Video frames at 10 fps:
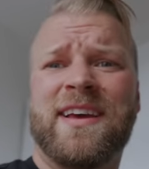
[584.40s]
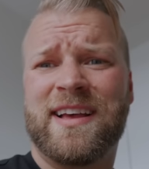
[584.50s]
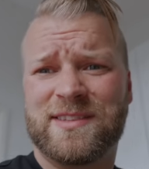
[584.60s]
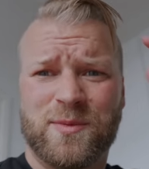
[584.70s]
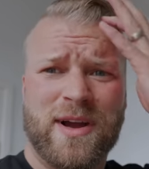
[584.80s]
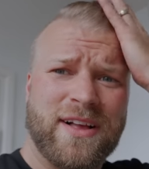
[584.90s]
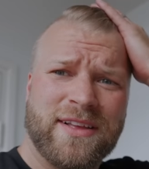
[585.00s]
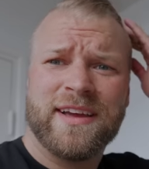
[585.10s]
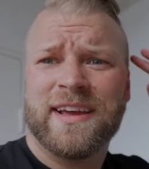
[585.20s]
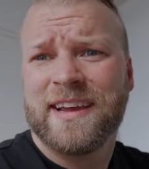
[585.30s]
as
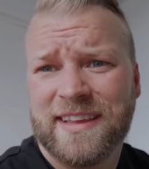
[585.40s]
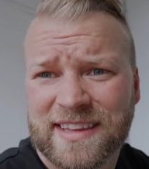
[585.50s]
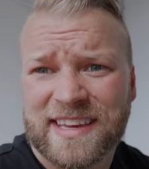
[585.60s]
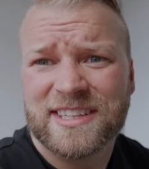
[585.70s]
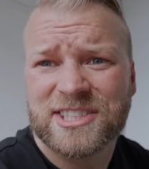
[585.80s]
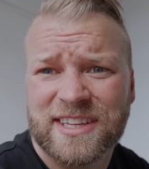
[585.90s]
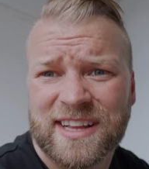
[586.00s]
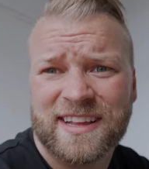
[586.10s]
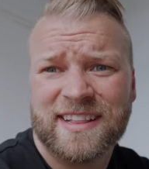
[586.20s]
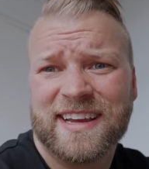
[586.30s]
well in the
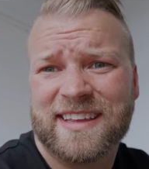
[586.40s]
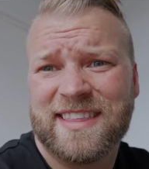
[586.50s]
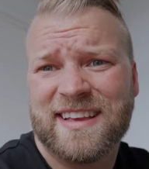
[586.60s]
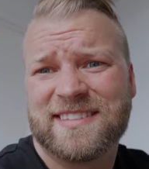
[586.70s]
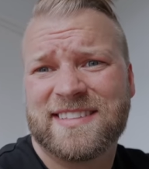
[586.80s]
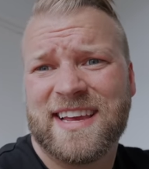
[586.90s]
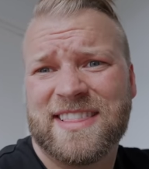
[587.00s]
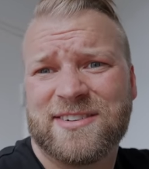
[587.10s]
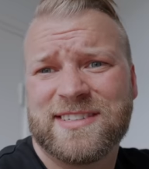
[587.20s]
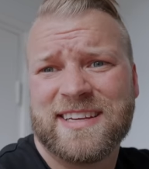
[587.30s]
kitchen like this,
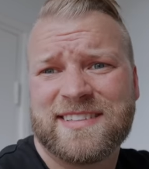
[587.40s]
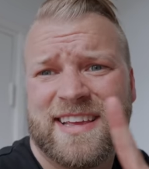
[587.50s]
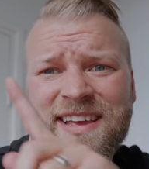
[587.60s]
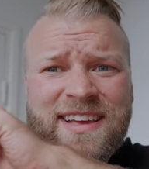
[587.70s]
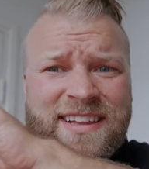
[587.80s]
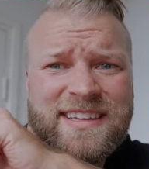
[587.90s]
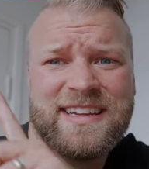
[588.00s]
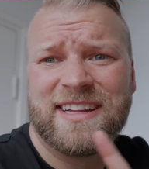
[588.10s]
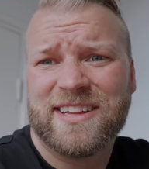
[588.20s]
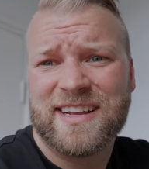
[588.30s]
and there's nice
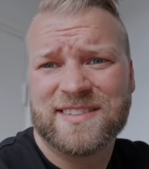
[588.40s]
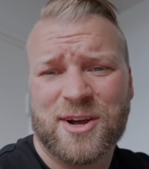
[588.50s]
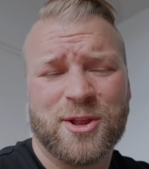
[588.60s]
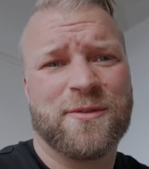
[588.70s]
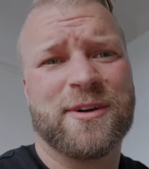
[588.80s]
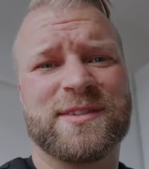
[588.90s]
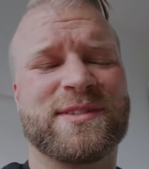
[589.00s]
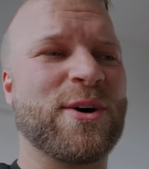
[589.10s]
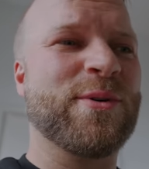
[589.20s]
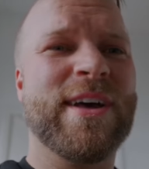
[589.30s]
leading lines all over.
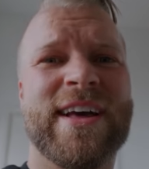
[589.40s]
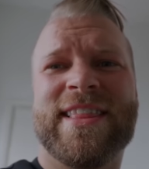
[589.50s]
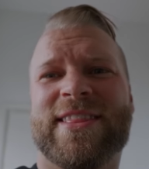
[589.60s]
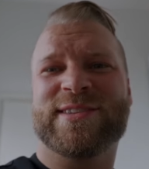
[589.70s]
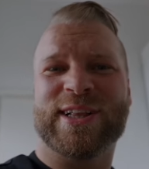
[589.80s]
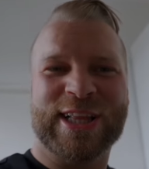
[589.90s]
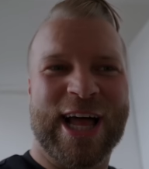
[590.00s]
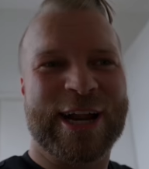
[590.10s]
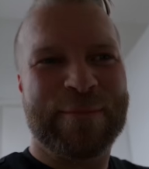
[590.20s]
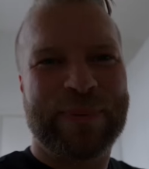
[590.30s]
So there's a
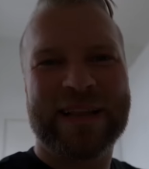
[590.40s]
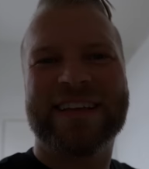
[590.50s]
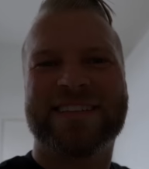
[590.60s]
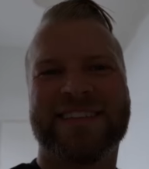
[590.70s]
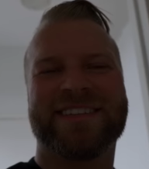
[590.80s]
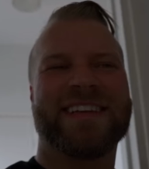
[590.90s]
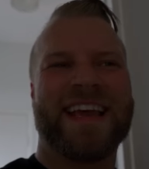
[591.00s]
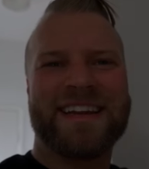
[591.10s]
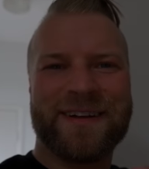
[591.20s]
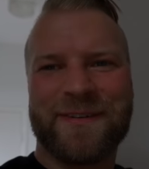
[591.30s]
lot of places
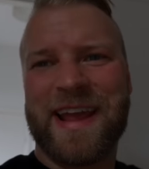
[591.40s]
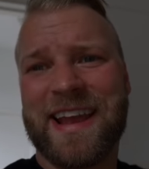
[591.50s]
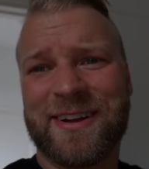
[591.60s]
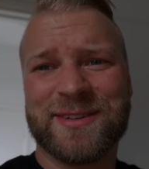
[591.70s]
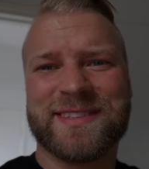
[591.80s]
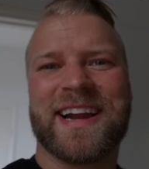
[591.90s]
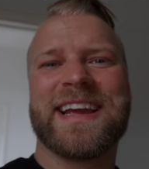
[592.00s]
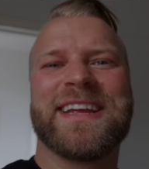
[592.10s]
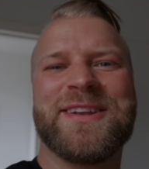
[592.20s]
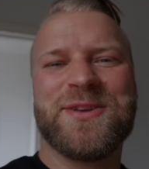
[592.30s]
and different angles that
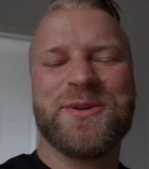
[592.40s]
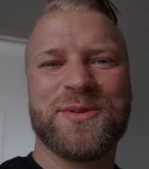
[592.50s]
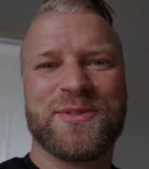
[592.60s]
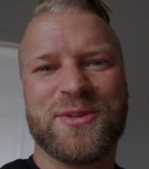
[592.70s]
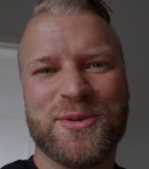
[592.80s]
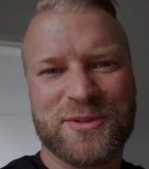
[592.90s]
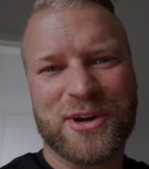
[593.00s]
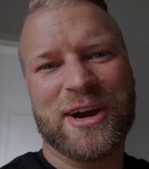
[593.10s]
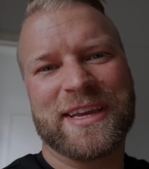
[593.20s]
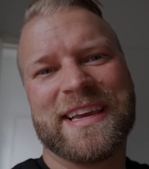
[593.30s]
I can use to do
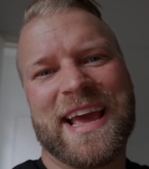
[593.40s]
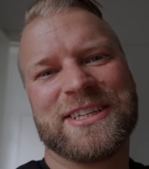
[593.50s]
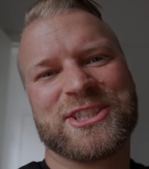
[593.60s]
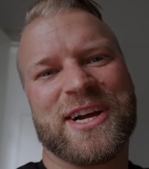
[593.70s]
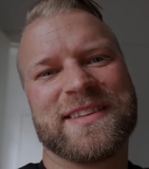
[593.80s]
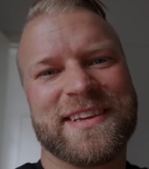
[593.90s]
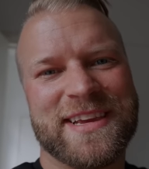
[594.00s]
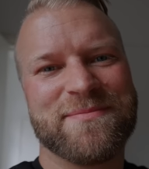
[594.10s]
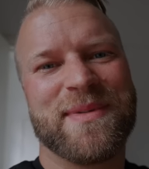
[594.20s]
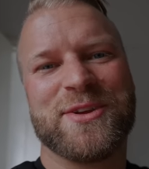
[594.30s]
talking headshots
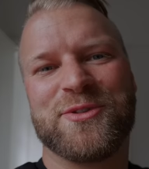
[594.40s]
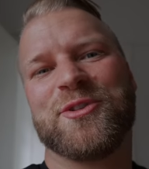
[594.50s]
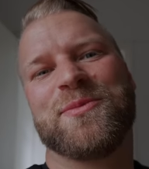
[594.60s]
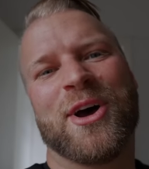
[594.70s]
in my YouTube